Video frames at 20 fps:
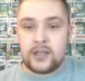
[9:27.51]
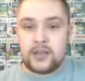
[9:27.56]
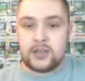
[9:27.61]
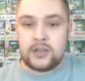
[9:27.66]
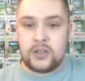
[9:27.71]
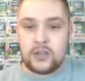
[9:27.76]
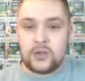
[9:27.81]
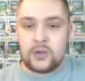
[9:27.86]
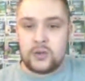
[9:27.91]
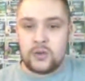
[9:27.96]

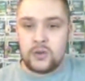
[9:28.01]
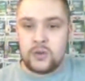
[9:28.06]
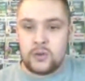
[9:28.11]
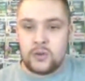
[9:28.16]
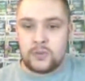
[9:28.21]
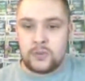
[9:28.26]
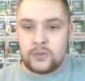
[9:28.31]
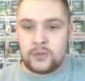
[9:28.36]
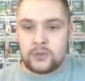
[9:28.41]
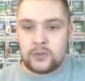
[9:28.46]
You
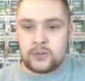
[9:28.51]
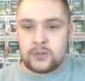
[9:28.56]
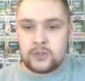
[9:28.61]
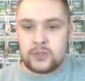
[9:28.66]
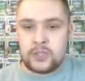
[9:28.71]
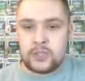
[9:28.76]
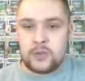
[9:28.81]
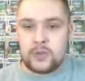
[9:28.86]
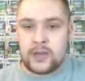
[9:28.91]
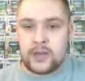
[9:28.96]
do
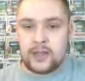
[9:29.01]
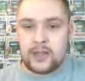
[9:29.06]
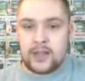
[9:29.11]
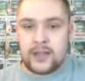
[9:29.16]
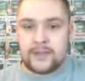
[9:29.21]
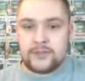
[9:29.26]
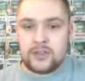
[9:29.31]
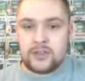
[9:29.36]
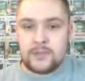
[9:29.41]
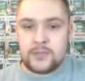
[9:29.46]
Q&A
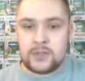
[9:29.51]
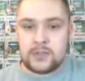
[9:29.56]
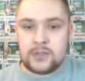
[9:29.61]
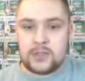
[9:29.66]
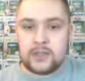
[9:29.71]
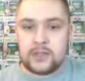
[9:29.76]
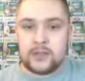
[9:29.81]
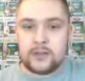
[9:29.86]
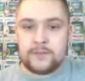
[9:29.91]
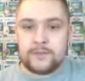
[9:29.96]
live streams in the
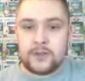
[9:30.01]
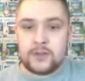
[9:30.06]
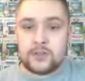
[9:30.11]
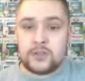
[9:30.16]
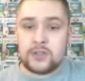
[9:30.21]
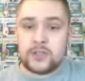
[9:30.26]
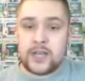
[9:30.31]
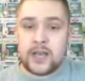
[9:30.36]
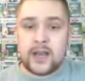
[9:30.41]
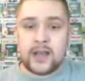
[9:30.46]
near future.
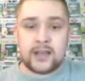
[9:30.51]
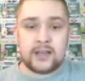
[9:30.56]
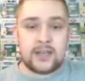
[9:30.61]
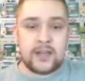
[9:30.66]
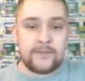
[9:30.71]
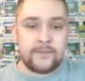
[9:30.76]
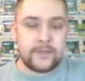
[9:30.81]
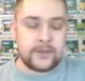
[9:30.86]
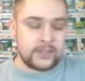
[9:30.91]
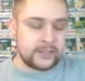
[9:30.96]
Yeah, I can
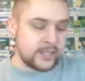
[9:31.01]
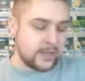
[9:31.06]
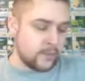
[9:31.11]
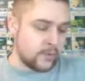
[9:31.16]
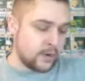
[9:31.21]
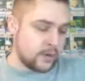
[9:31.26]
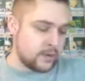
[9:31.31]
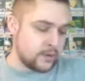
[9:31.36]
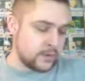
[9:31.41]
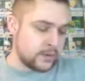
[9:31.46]
definitely set one
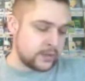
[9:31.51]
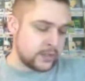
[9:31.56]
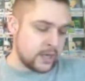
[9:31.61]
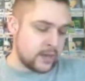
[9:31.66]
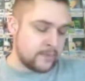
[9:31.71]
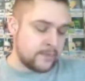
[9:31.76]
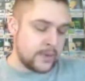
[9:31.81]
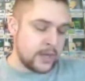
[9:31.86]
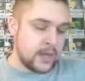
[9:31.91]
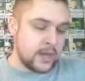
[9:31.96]
of those
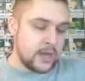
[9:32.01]
up.